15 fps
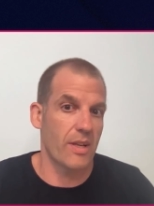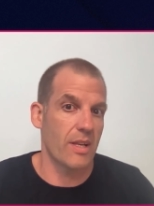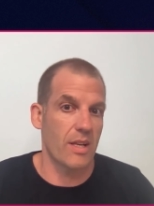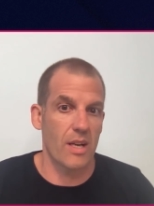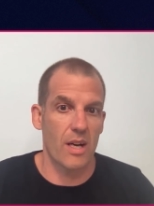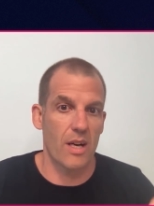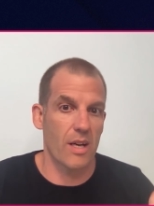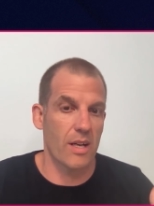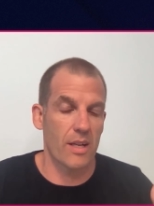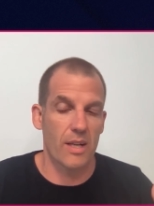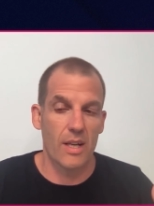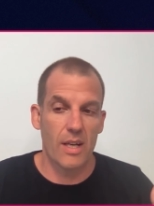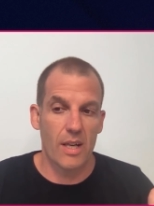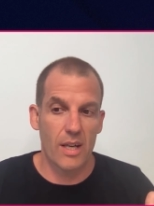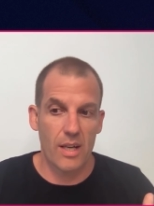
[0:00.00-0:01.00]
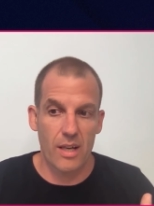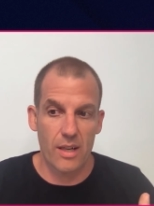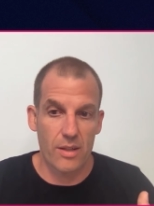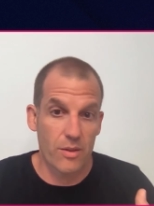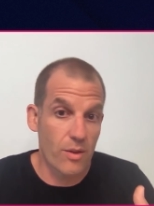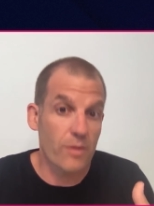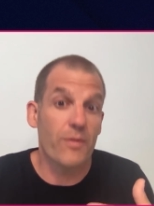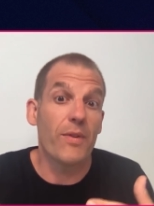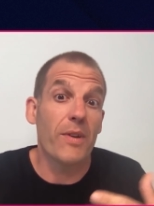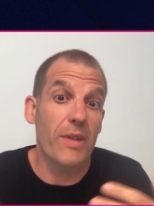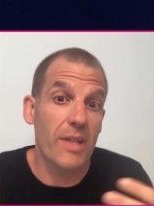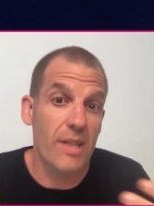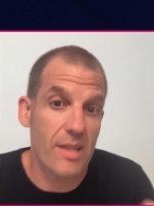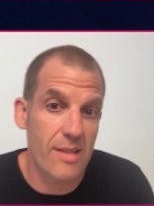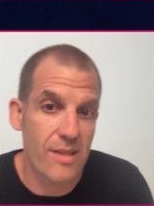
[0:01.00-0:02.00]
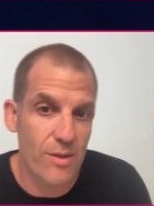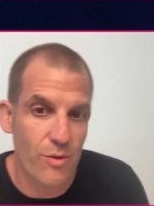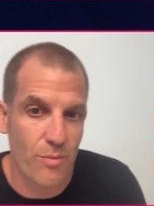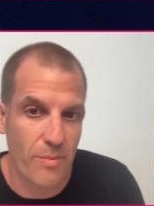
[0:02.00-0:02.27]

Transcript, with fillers: and are uh, not very easy to